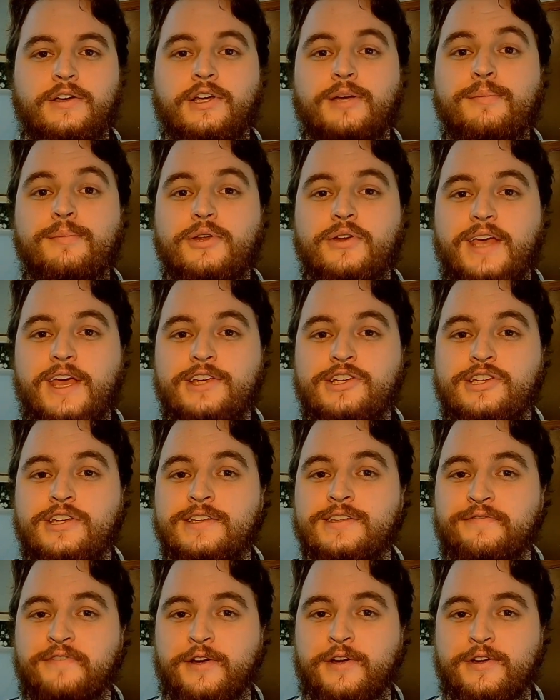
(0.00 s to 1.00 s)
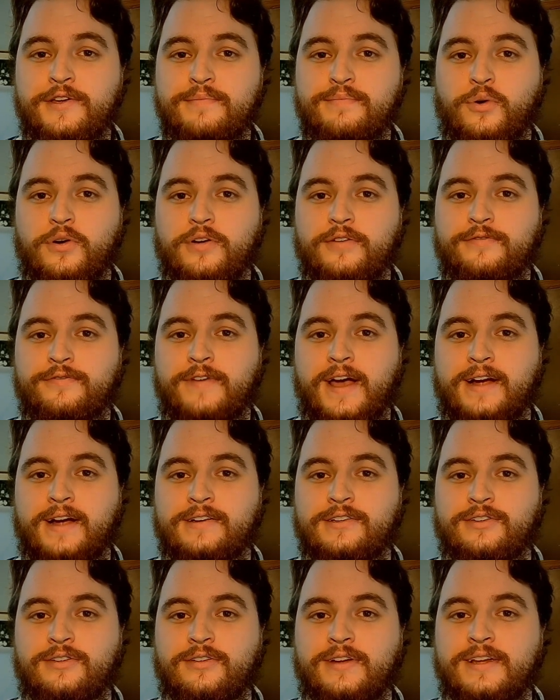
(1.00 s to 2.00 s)
Communication is a very important
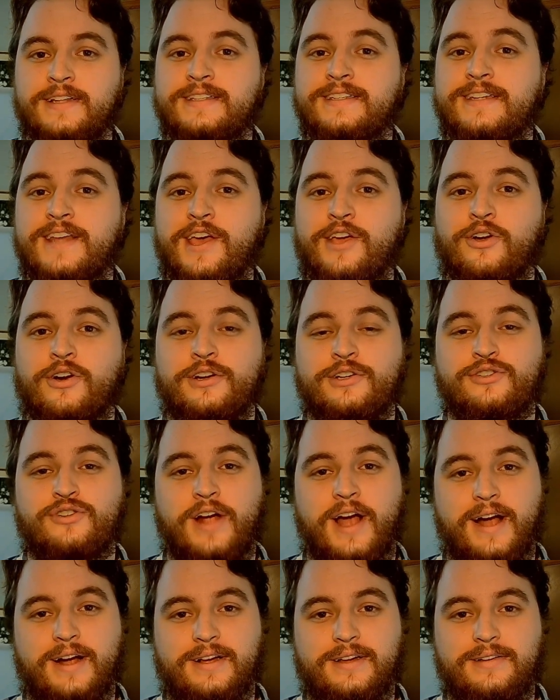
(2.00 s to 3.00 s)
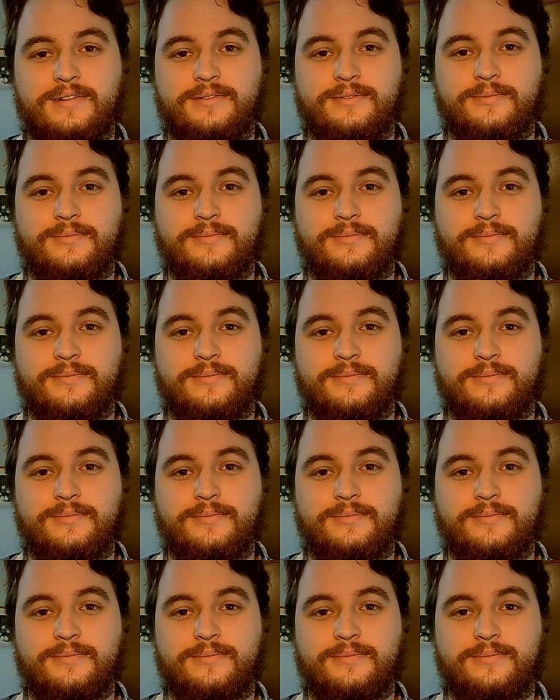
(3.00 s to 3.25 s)
factor in staying on track.